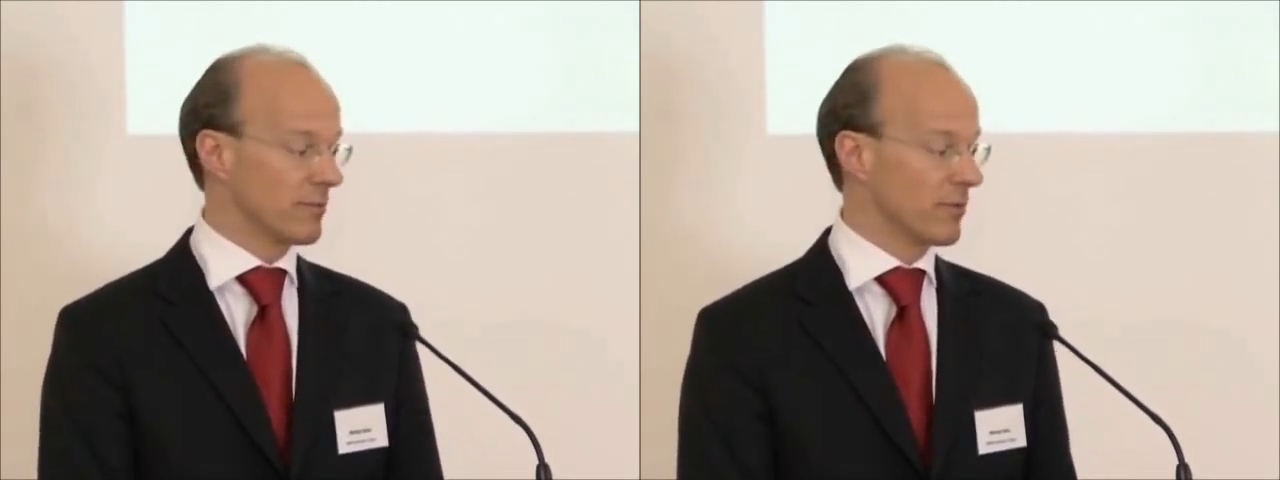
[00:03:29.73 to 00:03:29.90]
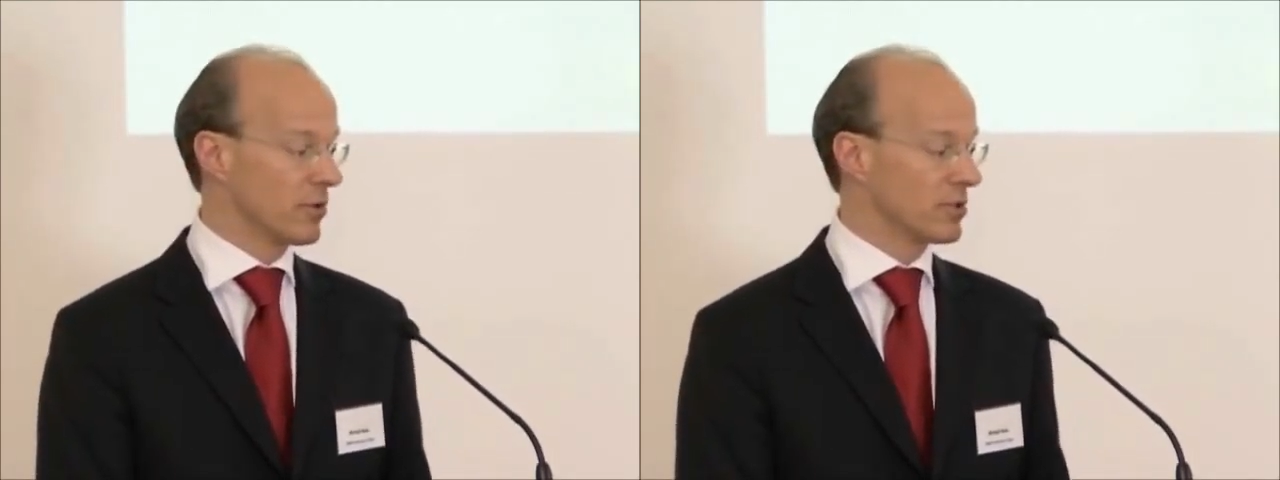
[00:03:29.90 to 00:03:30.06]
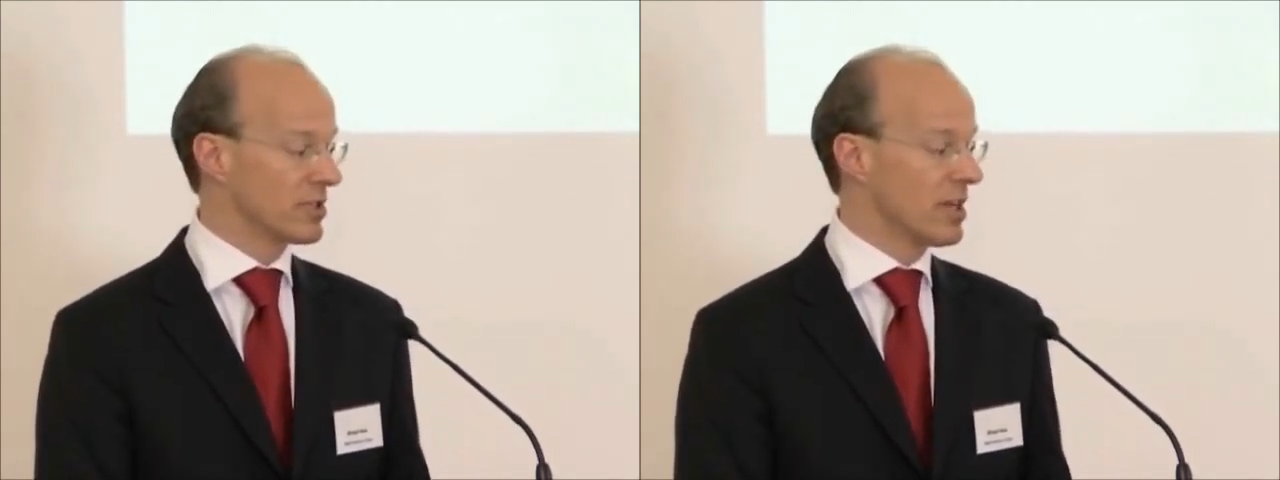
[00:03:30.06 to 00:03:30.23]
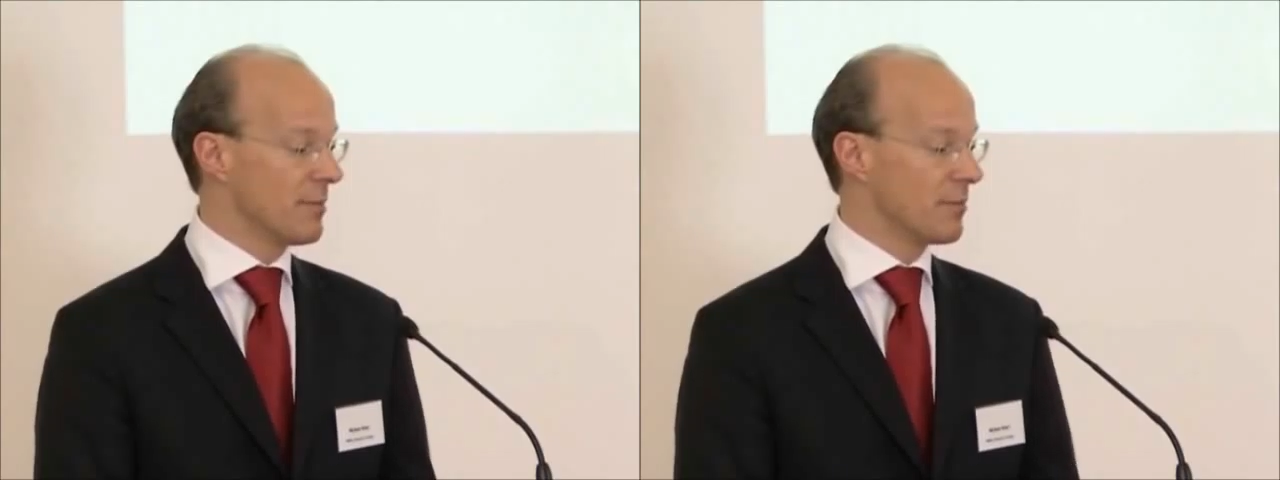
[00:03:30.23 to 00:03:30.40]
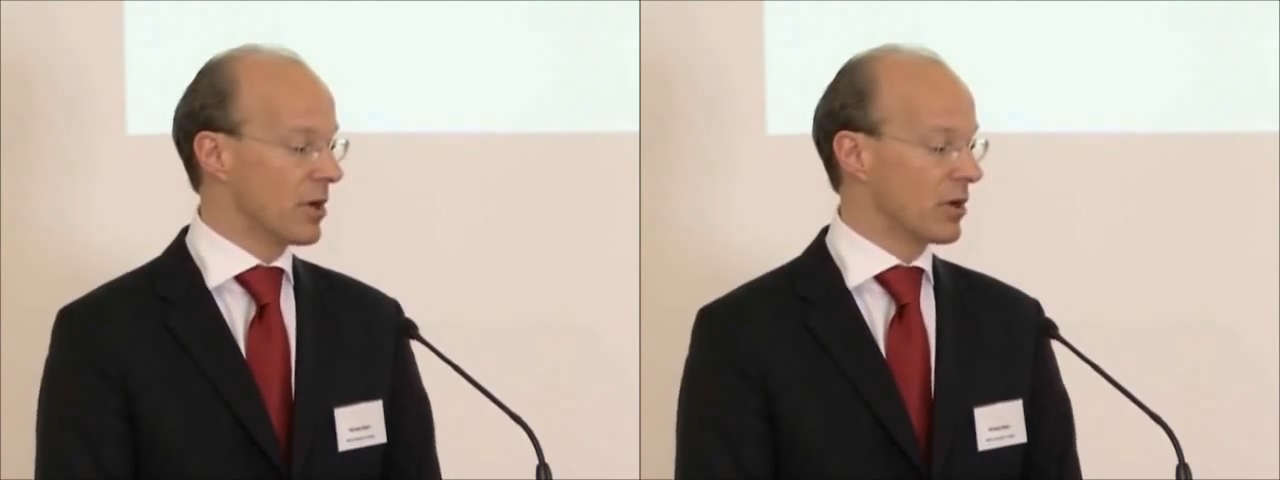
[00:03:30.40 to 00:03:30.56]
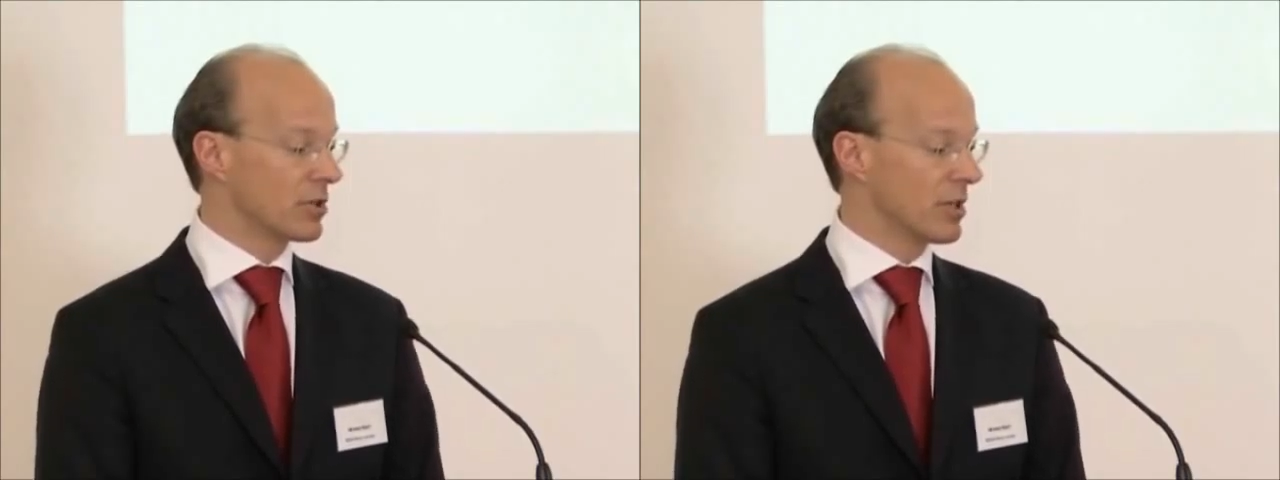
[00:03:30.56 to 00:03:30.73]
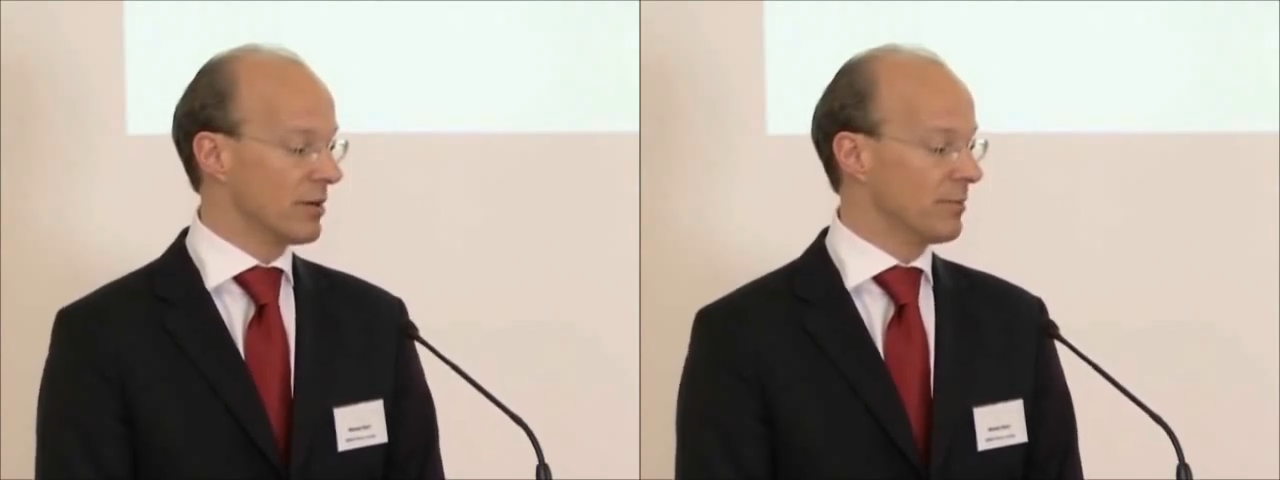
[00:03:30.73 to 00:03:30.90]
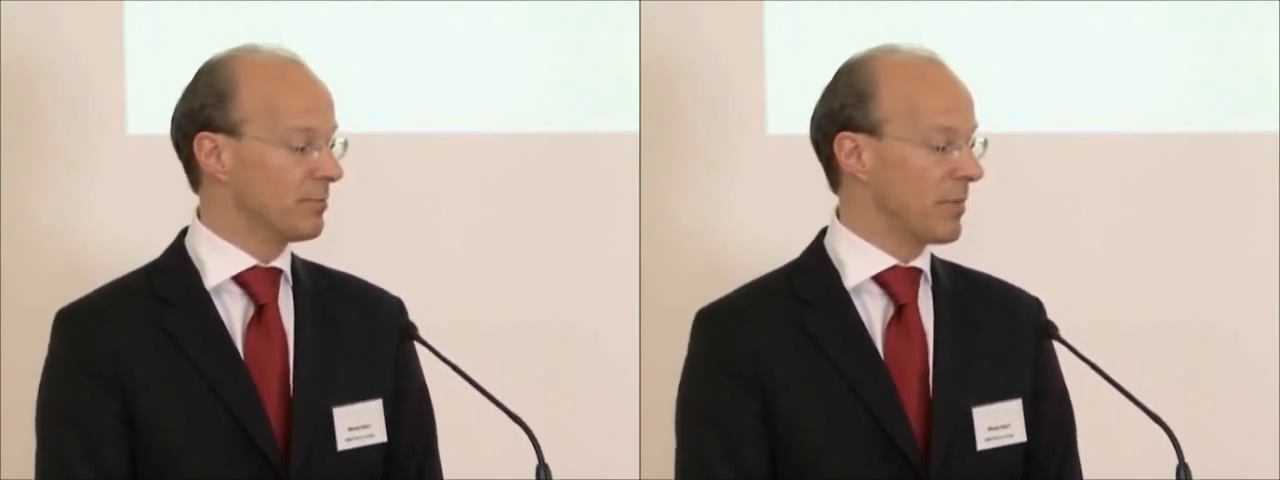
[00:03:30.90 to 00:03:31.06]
The first, marker,